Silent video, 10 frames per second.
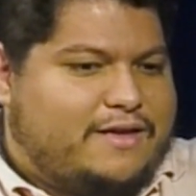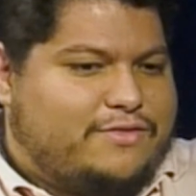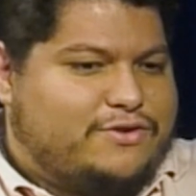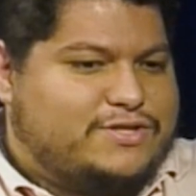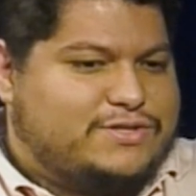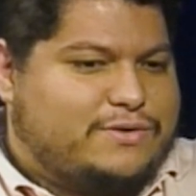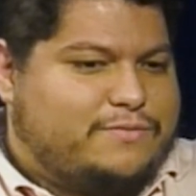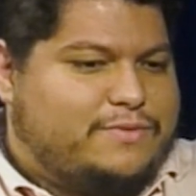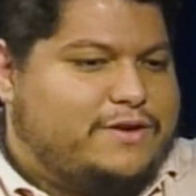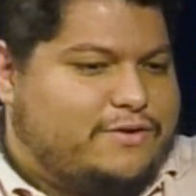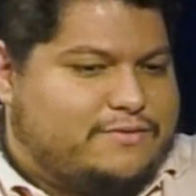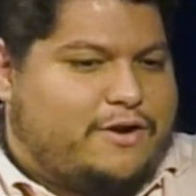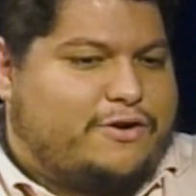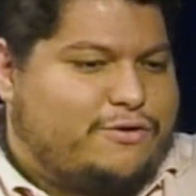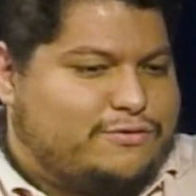there's you know
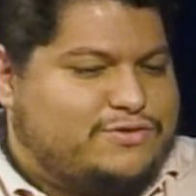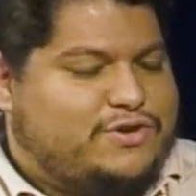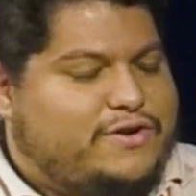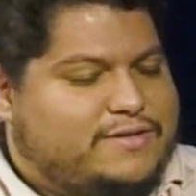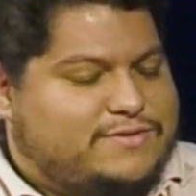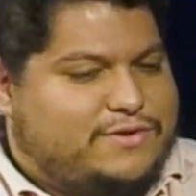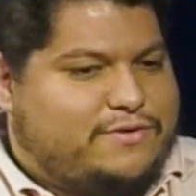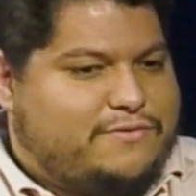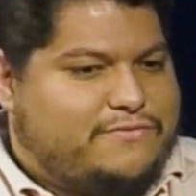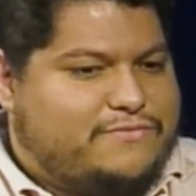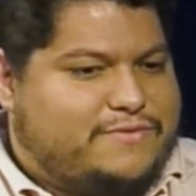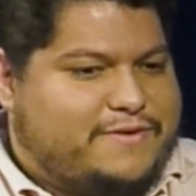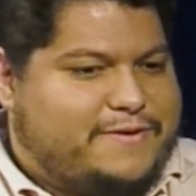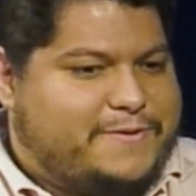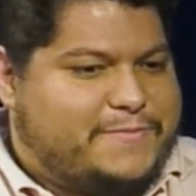our culture is sort of
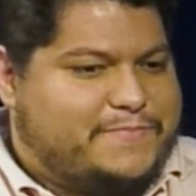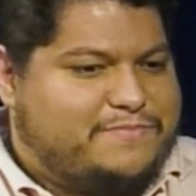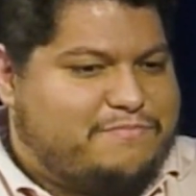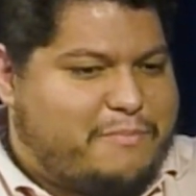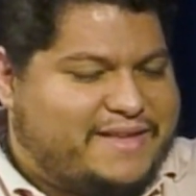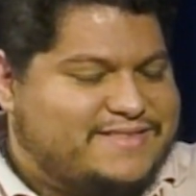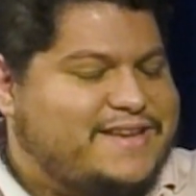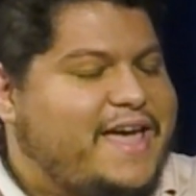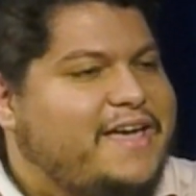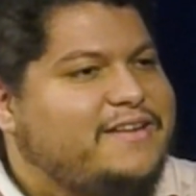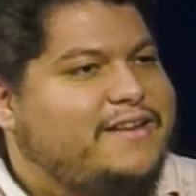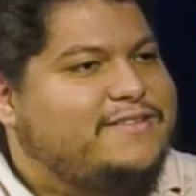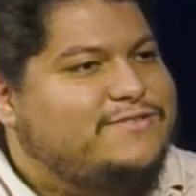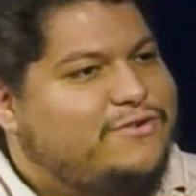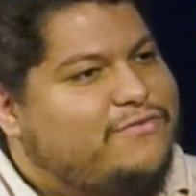um, maintained and
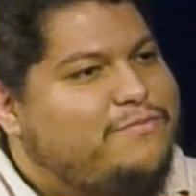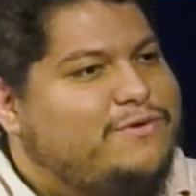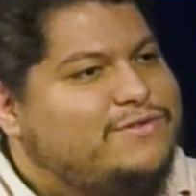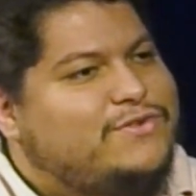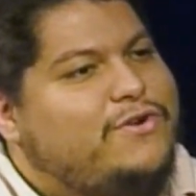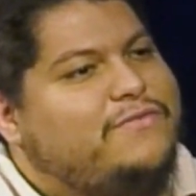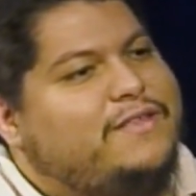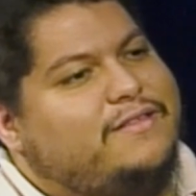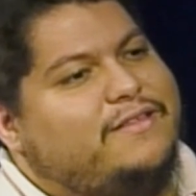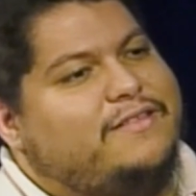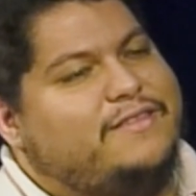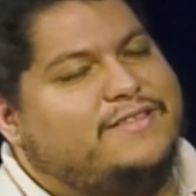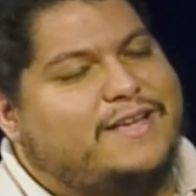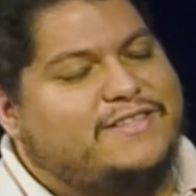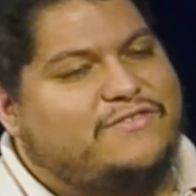it's sort of preserved in, in
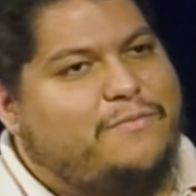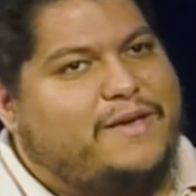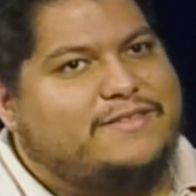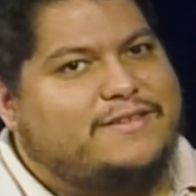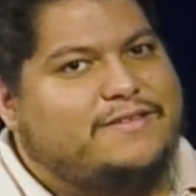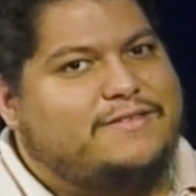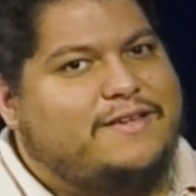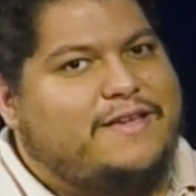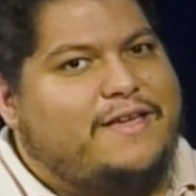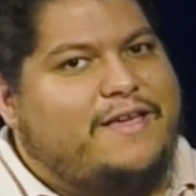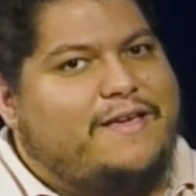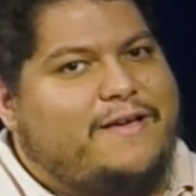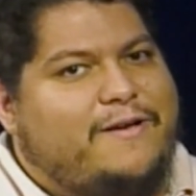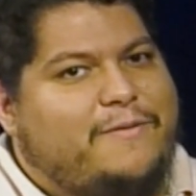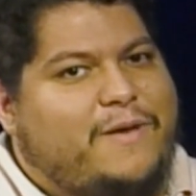these kinds of spaces.
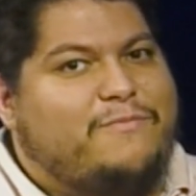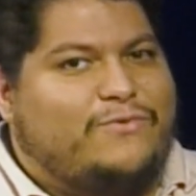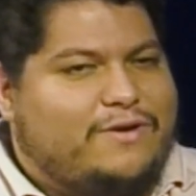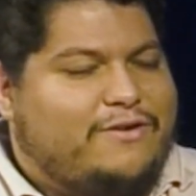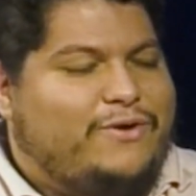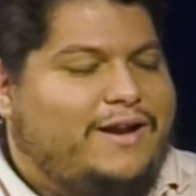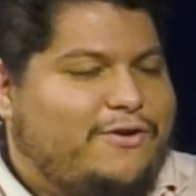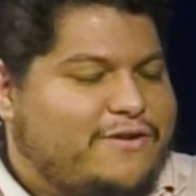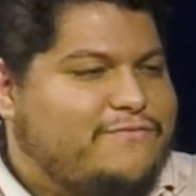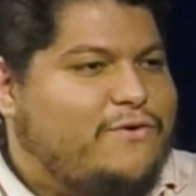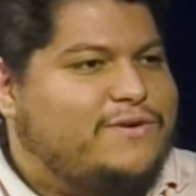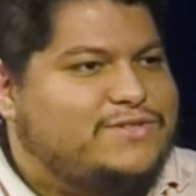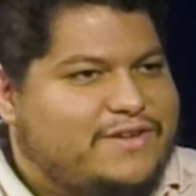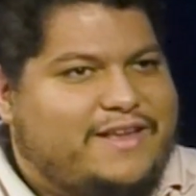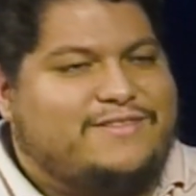Um, I'm re really looking forward
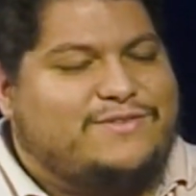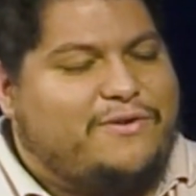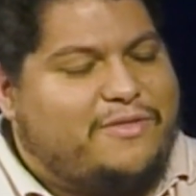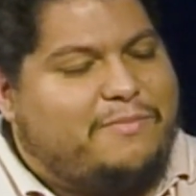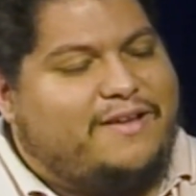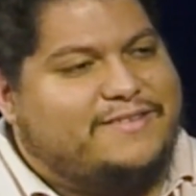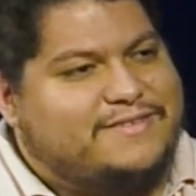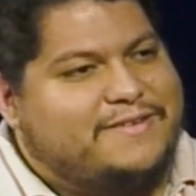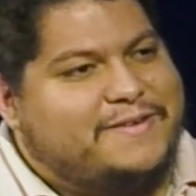to getting to know the place.